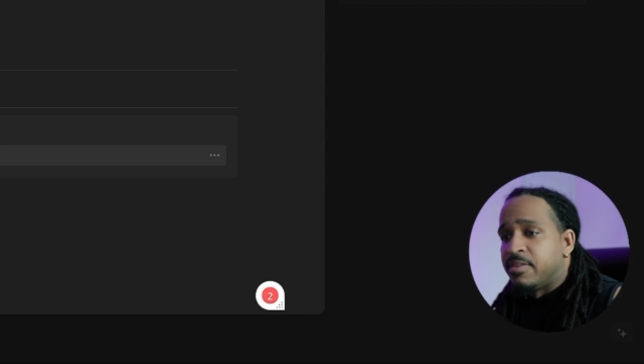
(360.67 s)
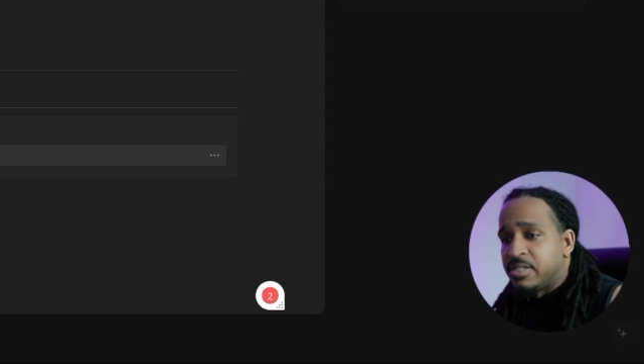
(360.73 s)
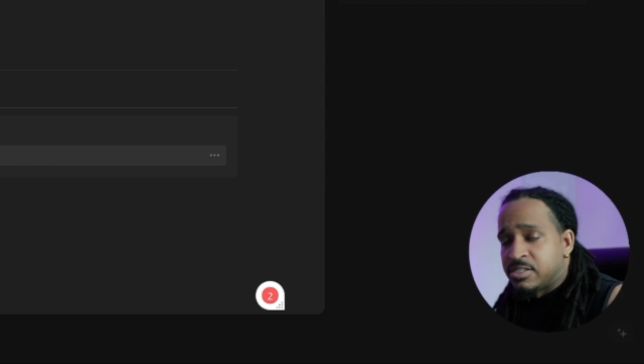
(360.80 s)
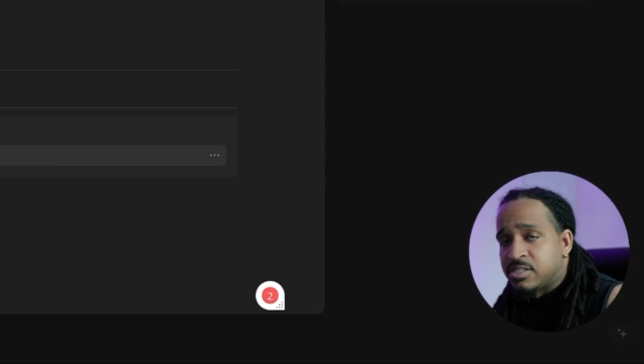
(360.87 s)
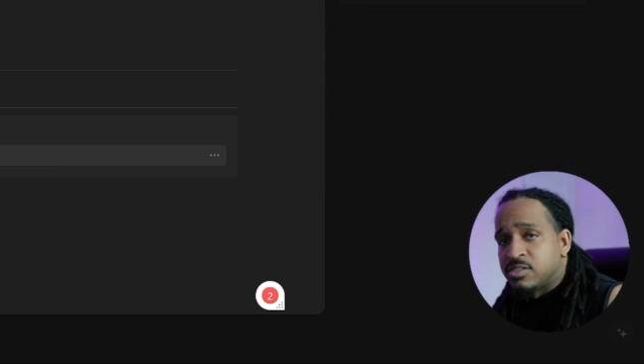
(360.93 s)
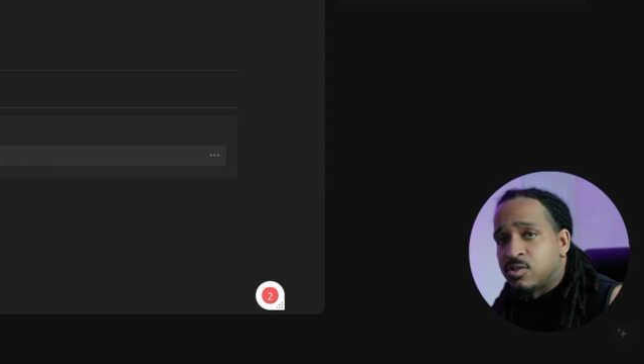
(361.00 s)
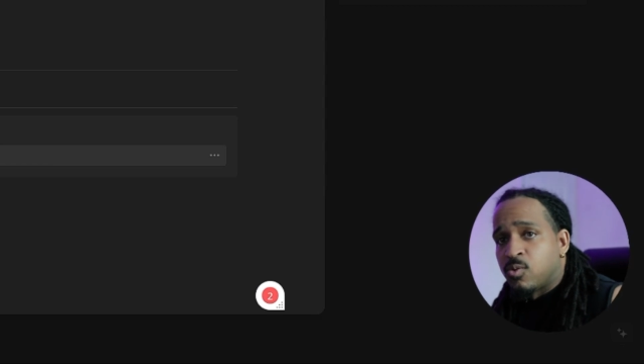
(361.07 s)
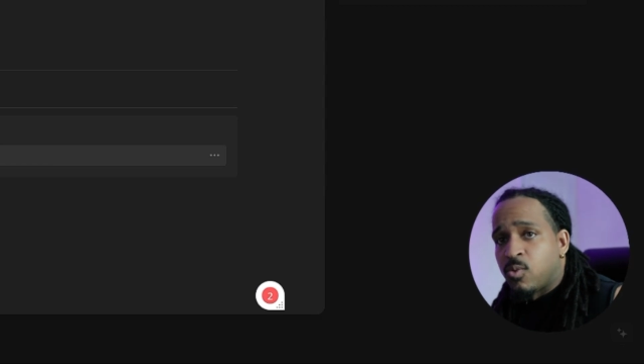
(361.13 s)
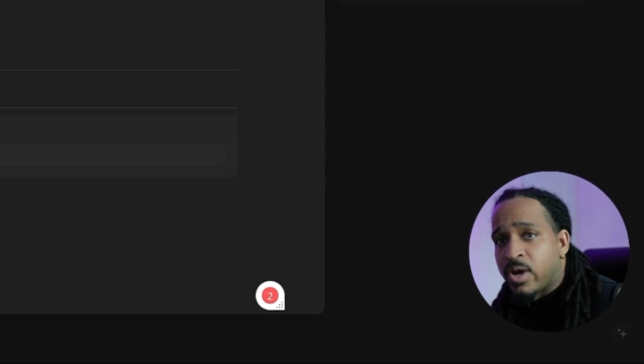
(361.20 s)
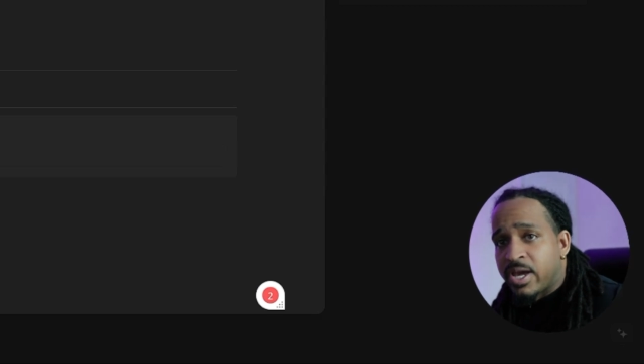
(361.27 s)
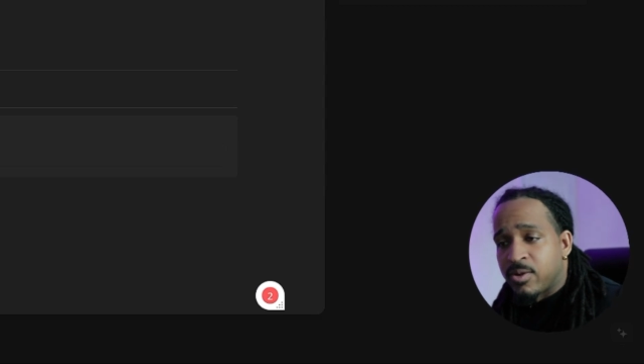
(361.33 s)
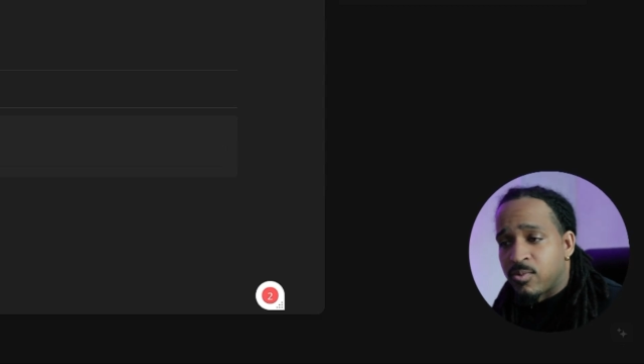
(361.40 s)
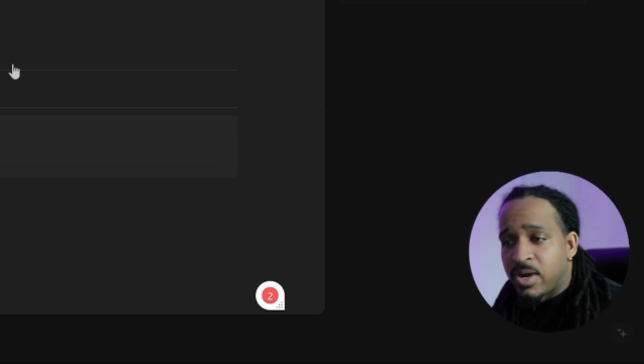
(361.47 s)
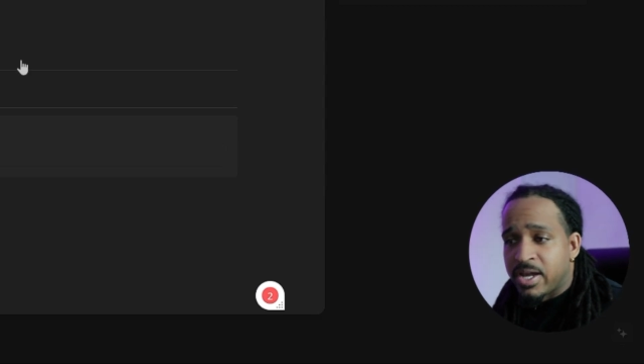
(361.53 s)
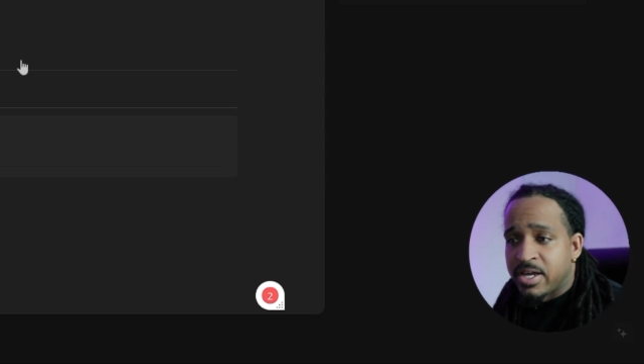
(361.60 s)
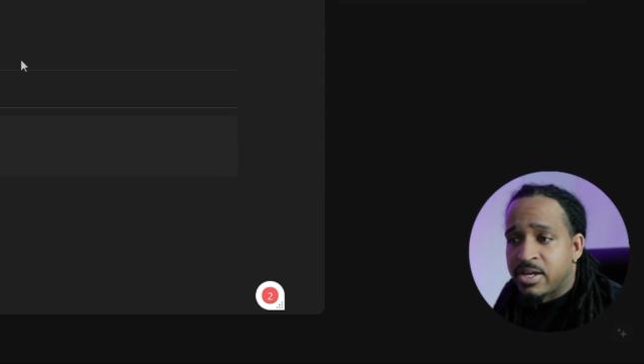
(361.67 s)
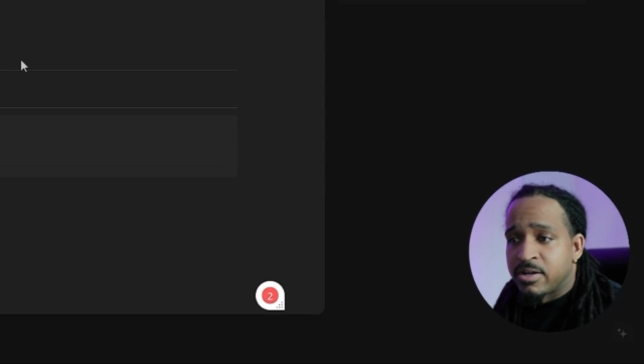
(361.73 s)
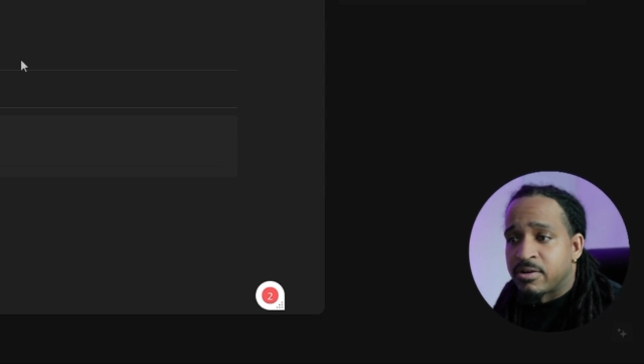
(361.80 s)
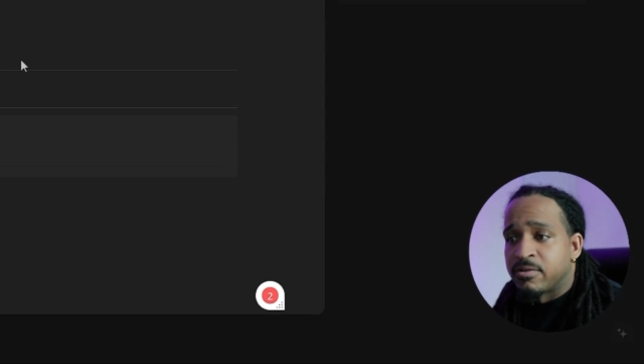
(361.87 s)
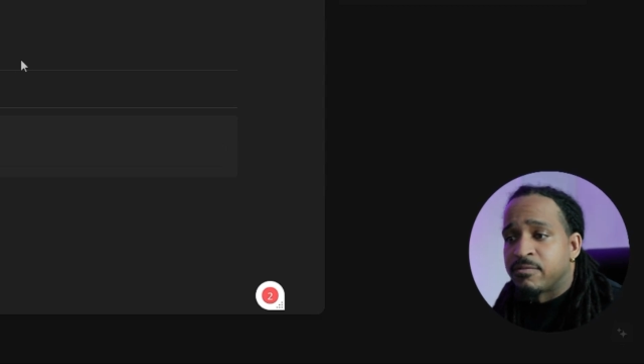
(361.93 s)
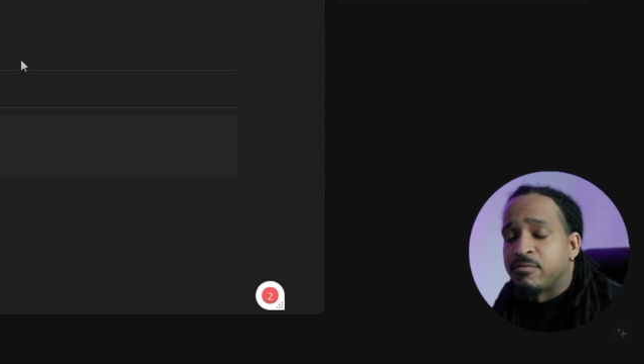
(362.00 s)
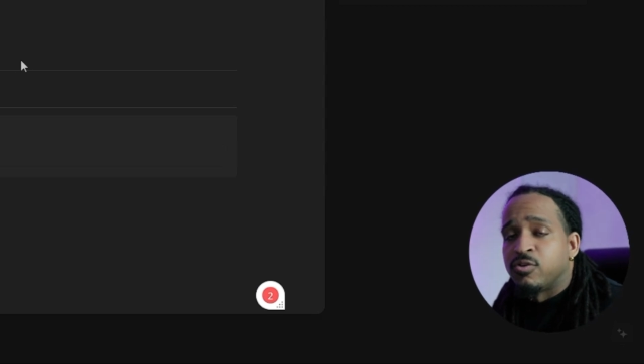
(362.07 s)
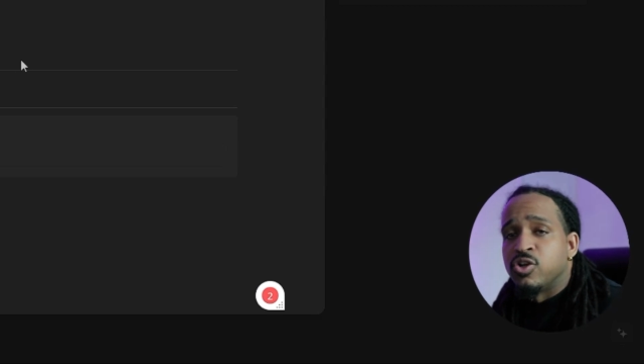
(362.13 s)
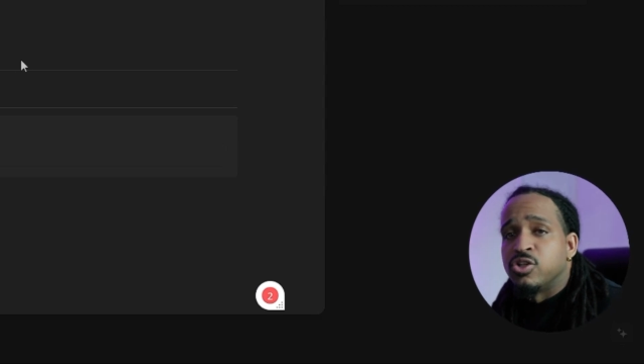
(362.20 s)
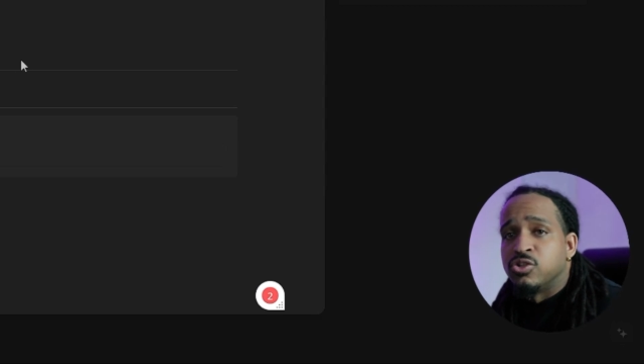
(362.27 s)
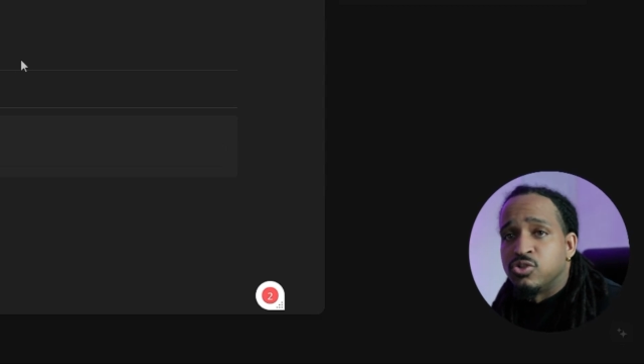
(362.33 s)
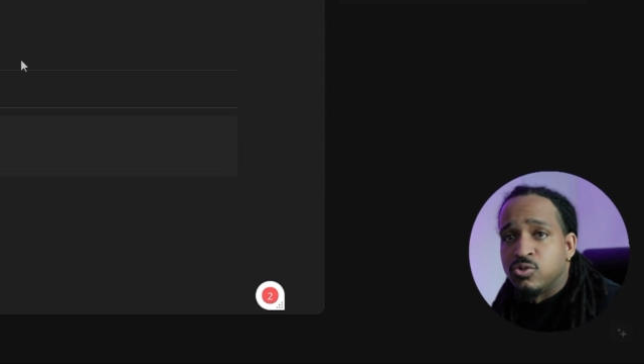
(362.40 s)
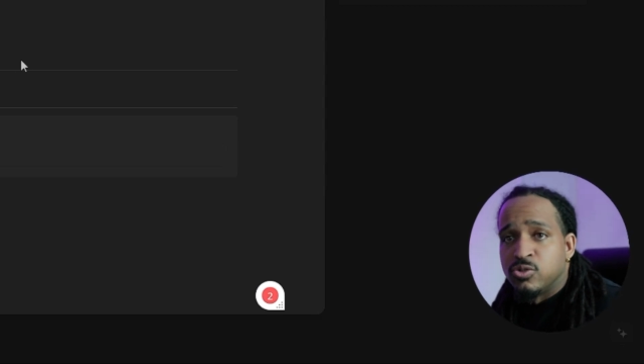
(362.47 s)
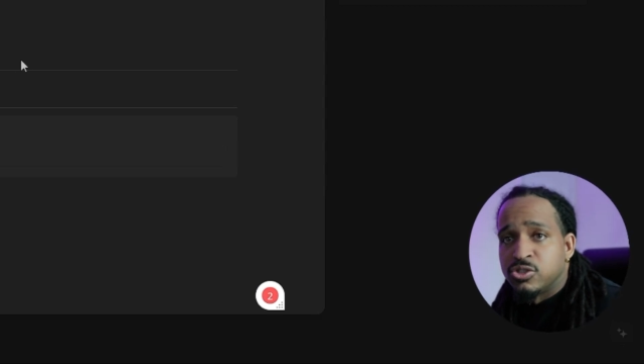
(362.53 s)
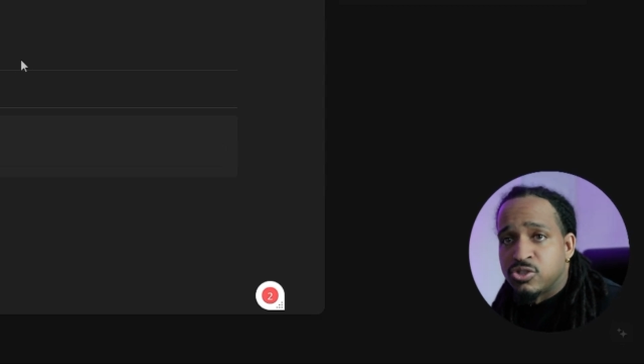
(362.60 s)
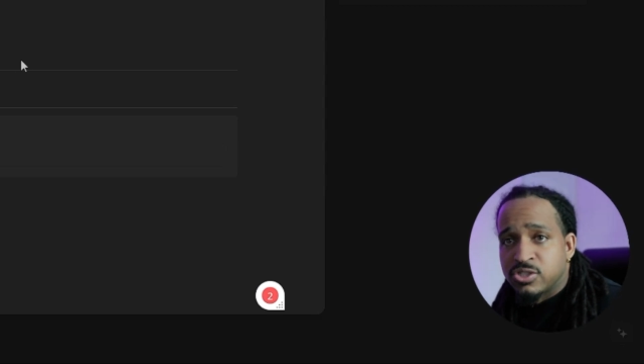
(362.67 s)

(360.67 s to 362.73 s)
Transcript: this is a way right here for you to do it